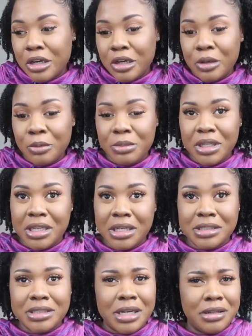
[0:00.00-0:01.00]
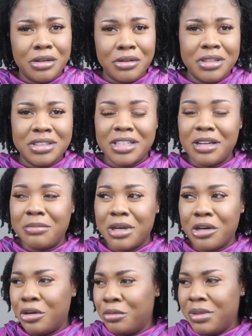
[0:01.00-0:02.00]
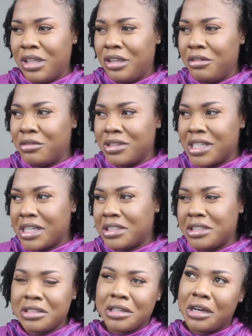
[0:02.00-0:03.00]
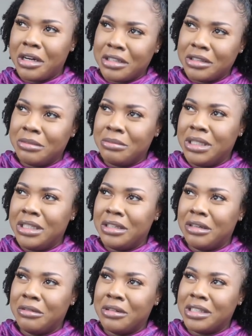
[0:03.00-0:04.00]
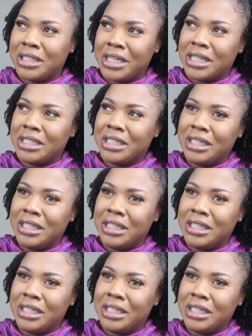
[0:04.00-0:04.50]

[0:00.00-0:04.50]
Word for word: go because I noticed that my O B was actually calling me or whatnot,